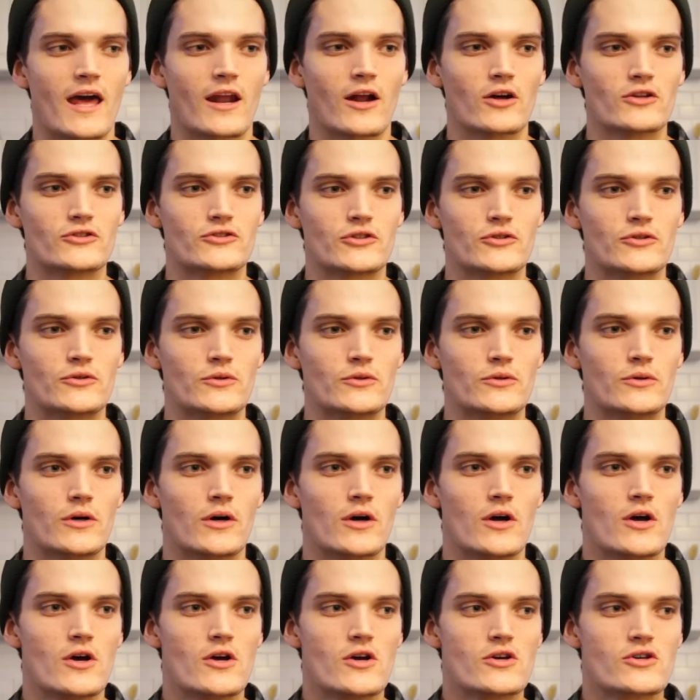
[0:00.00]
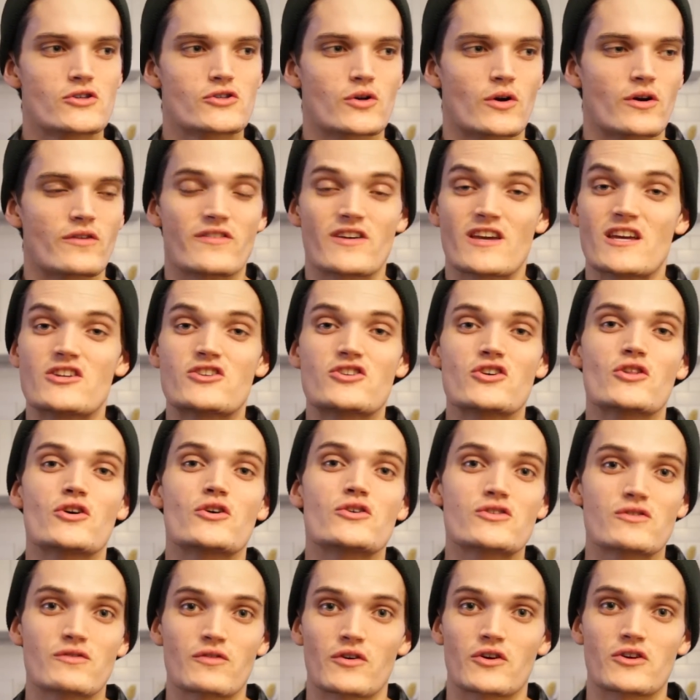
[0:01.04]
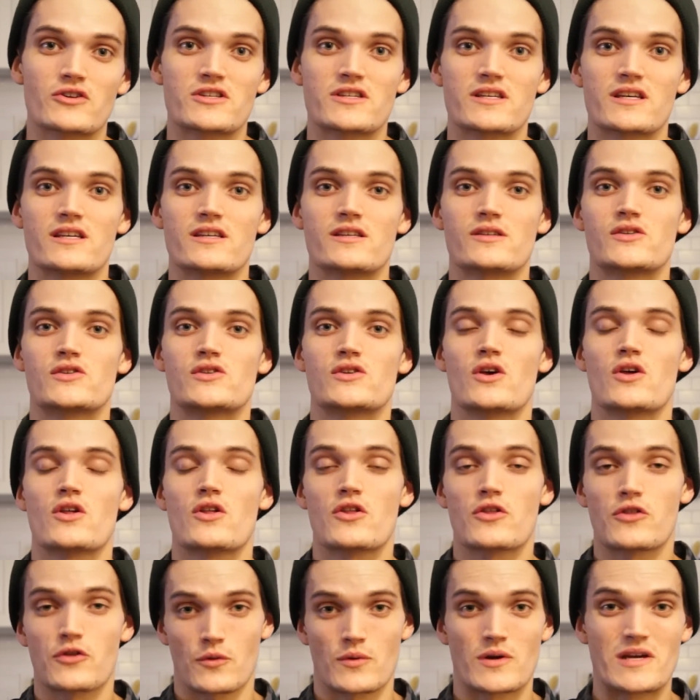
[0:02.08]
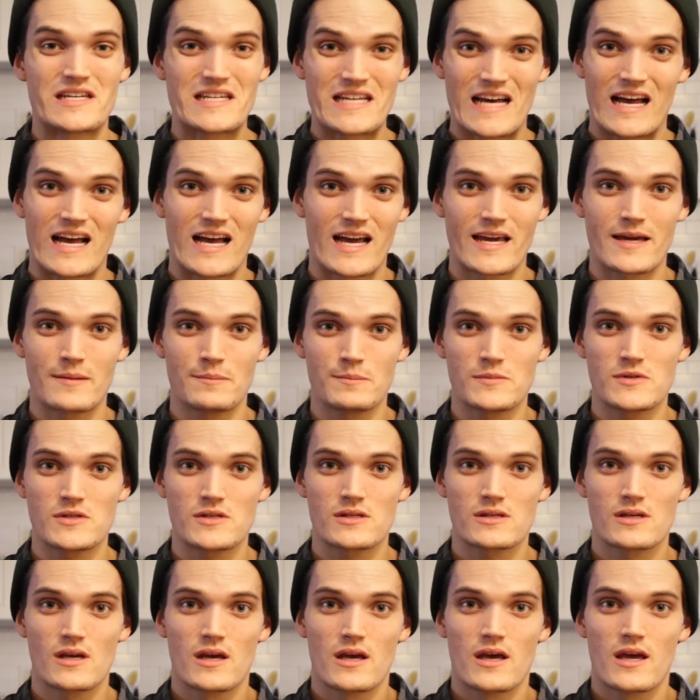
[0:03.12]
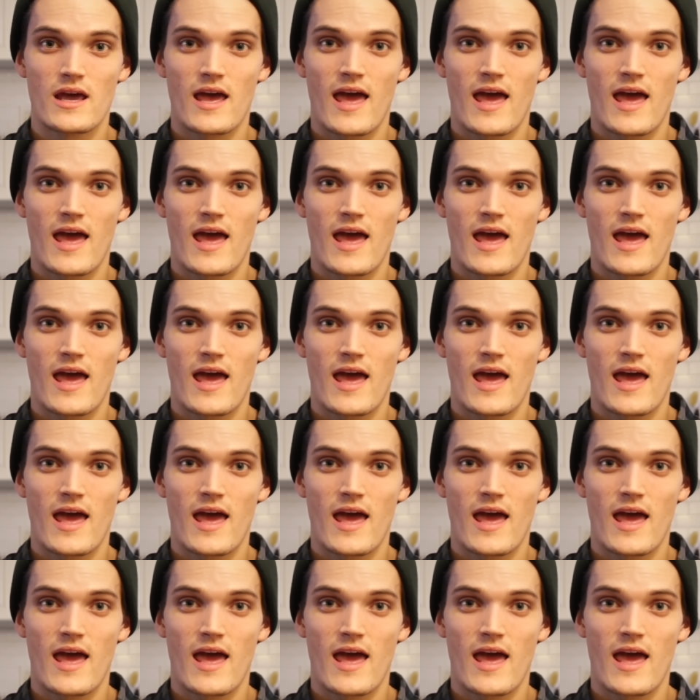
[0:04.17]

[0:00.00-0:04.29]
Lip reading: And I'll do sort of each of those verses three times.